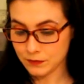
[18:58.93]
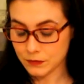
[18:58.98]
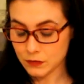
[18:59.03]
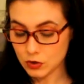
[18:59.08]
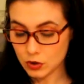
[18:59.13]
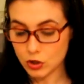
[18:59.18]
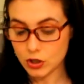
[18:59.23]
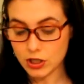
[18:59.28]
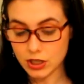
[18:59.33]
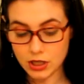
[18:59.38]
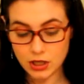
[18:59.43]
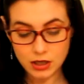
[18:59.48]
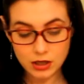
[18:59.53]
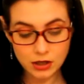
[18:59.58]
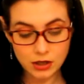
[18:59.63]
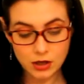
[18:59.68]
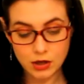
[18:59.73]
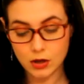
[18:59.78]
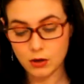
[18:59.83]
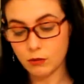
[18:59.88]

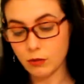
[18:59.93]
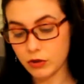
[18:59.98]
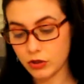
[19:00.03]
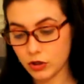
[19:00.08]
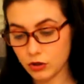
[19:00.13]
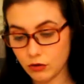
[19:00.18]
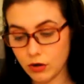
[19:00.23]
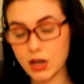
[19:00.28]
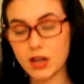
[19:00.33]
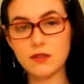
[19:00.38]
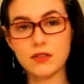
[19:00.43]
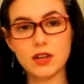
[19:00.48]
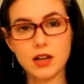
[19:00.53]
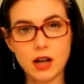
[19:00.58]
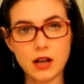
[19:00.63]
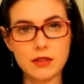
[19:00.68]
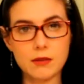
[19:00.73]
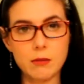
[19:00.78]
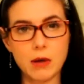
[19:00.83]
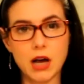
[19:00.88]
turkey with the gravy
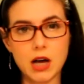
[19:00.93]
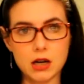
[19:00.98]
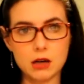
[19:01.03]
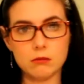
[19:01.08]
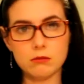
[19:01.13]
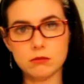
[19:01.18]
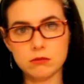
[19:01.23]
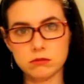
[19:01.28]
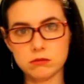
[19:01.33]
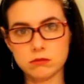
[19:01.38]
on the bottom.